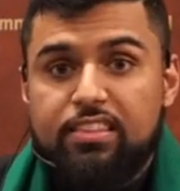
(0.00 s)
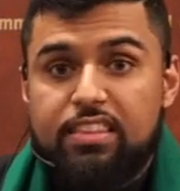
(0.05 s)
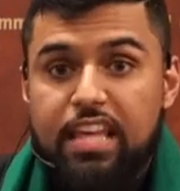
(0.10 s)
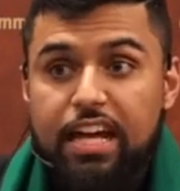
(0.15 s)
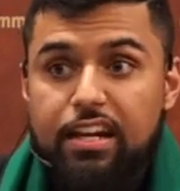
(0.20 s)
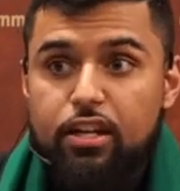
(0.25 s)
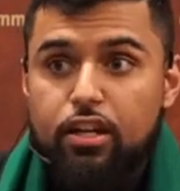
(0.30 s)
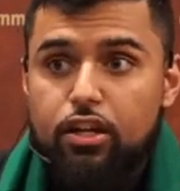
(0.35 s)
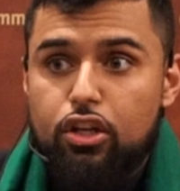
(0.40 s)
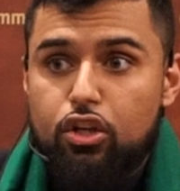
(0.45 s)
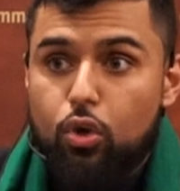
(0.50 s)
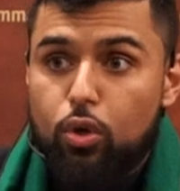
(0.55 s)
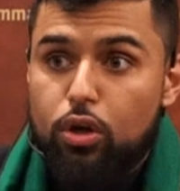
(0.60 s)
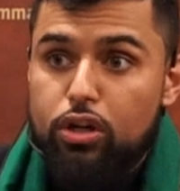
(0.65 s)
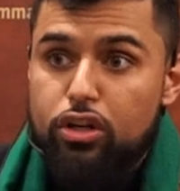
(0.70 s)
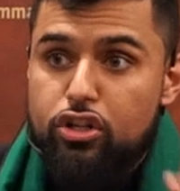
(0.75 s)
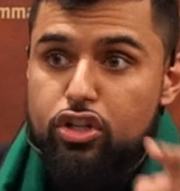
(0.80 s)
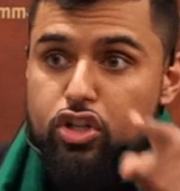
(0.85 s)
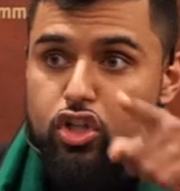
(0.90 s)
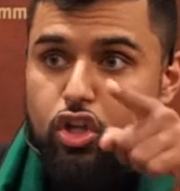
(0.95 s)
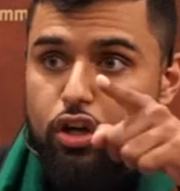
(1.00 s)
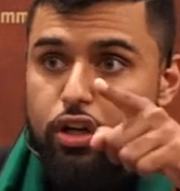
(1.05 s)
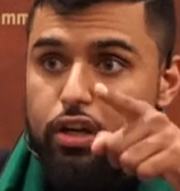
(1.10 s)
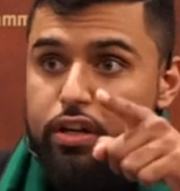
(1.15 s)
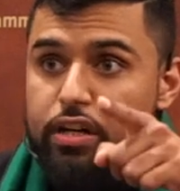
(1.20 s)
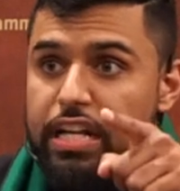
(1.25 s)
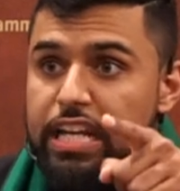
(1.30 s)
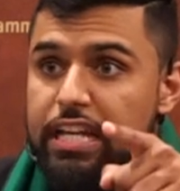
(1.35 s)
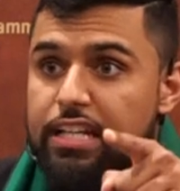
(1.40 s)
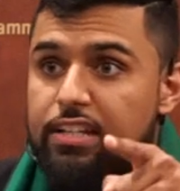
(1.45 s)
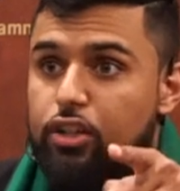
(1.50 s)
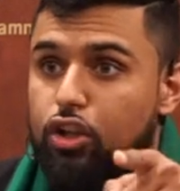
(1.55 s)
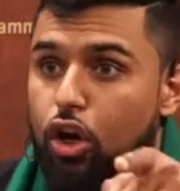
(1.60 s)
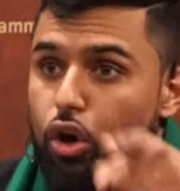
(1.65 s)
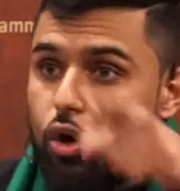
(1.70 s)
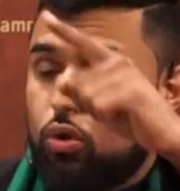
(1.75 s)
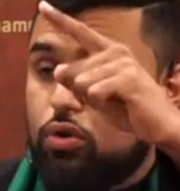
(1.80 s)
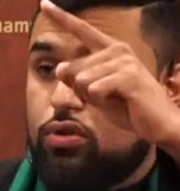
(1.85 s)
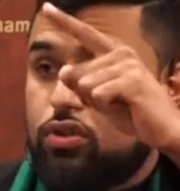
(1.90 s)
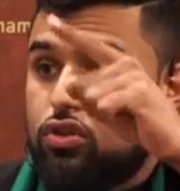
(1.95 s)
then your journey
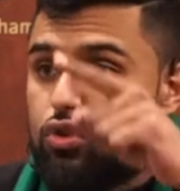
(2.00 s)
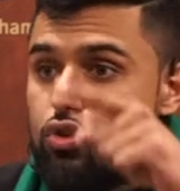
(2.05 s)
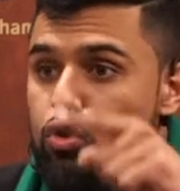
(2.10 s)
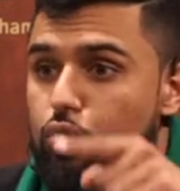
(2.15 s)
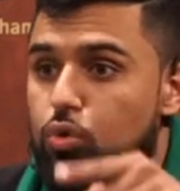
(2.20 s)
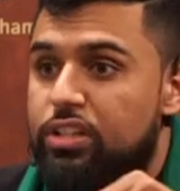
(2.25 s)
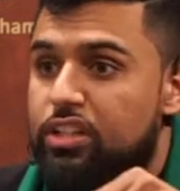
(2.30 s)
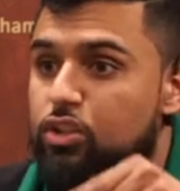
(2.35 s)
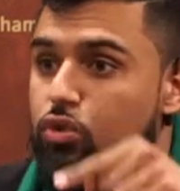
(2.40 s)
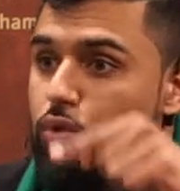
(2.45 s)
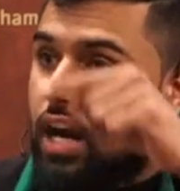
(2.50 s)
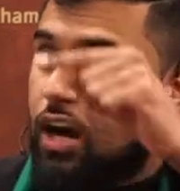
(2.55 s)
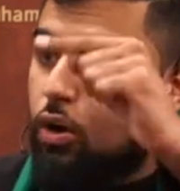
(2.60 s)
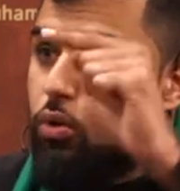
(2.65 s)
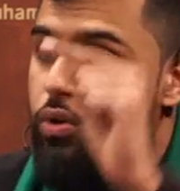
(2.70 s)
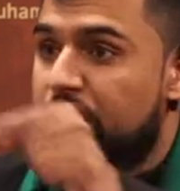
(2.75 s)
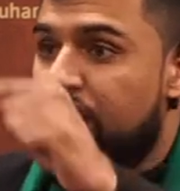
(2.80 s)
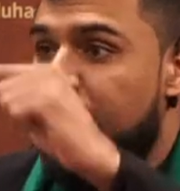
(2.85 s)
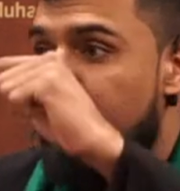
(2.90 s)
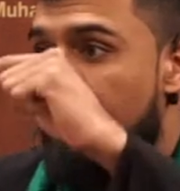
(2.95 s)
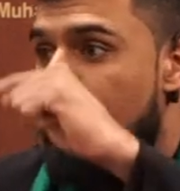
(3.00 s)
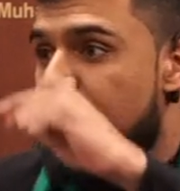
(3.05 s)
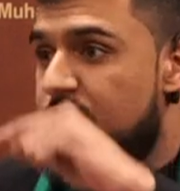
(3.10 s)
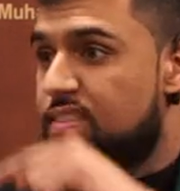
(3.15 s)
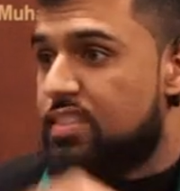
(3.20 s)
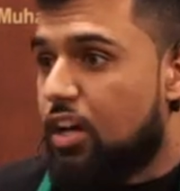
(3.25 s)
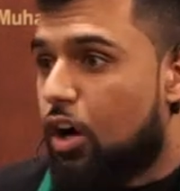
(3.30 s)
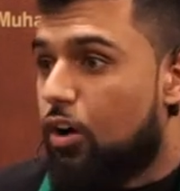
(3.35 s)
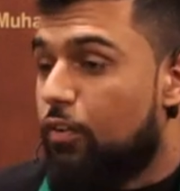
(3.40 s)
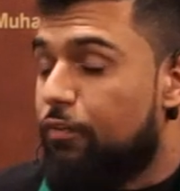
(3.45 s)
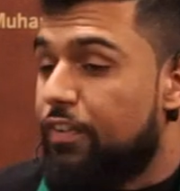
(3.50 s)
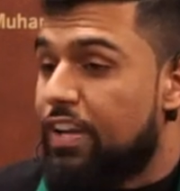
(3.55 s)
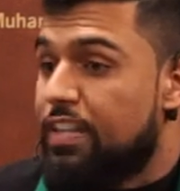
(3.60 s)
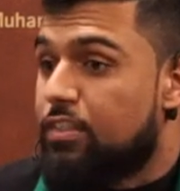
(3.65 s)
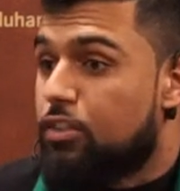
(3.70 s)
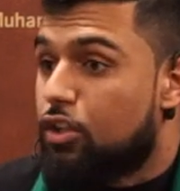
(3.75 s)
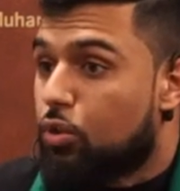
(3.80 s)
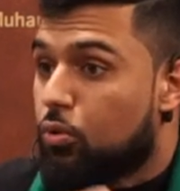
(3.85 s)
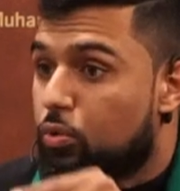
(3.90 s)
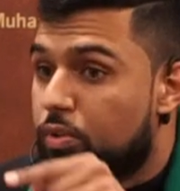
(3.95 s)
goes through drowning yourself
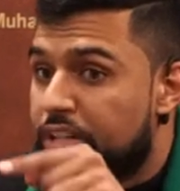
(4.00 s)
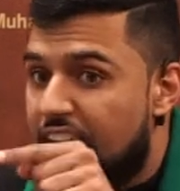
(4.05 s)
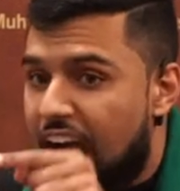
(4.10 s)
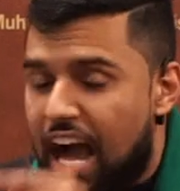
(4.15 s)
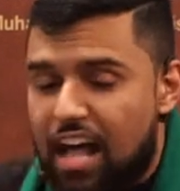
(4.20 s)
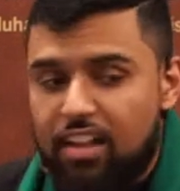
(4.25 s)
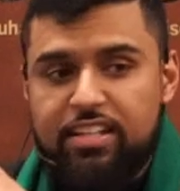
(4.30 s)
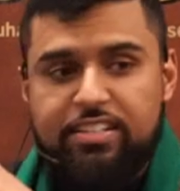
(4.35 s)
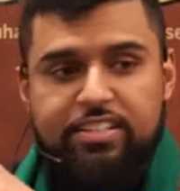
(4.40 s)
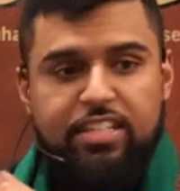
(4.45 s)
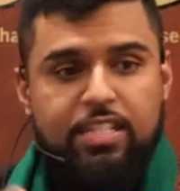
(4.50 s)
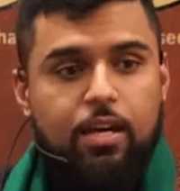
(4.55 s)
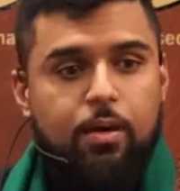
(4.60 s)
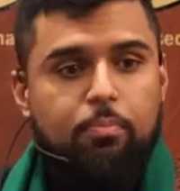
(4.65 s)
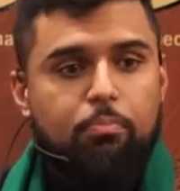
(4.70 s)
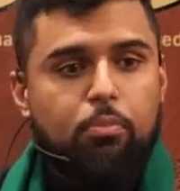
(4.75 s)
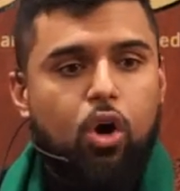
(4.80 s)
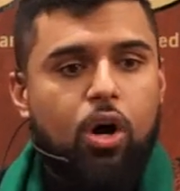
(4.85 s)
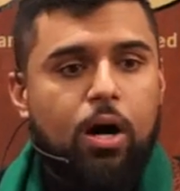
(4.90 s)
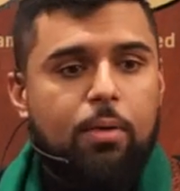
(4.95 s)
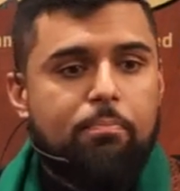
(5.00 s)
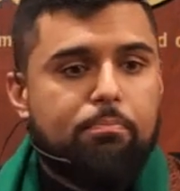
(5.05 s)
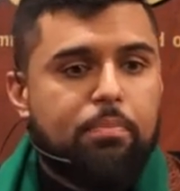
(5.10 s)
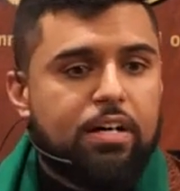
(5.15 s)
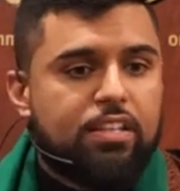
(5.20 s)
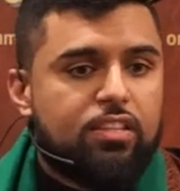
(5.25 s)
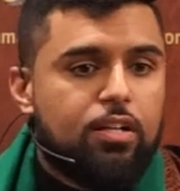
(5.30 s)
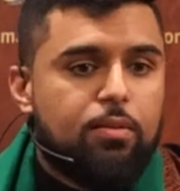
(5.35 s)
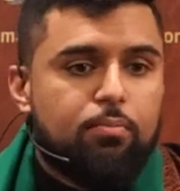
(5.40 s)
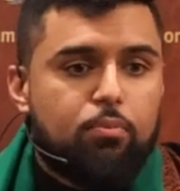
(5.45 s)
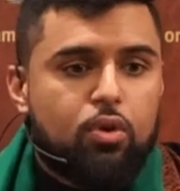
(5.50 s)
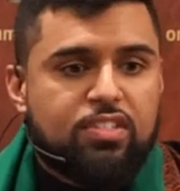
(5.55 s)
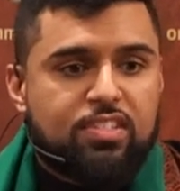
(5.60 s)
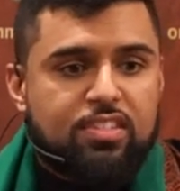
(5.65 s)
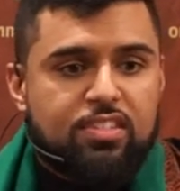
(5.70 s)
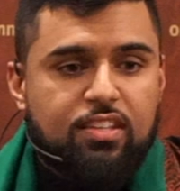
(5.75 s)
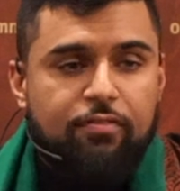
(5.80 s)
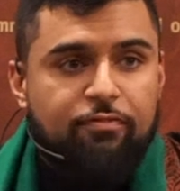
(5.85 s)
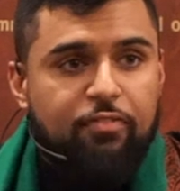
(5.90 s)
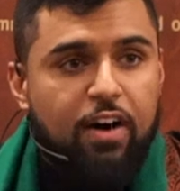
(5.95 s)
in the reality of Muhammad and
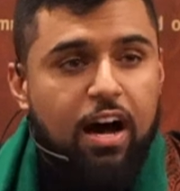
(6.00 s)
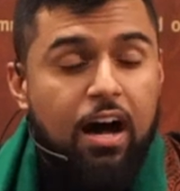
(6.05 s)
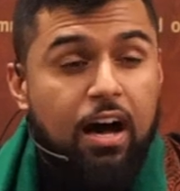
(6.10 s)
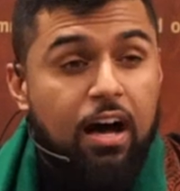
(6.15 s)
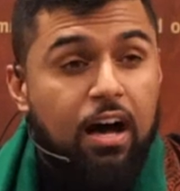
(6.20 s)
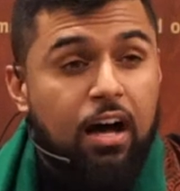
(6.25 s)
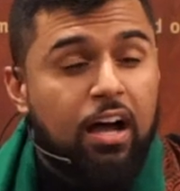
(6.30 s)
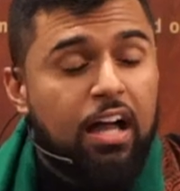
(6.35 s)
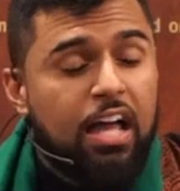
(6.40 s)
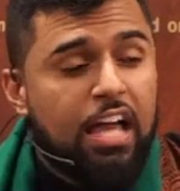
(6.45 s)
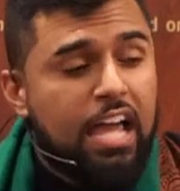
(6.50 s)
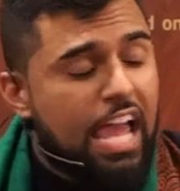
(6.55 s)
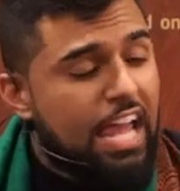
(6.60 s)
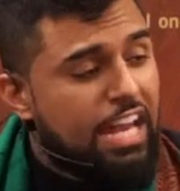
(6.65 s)
Mustafa.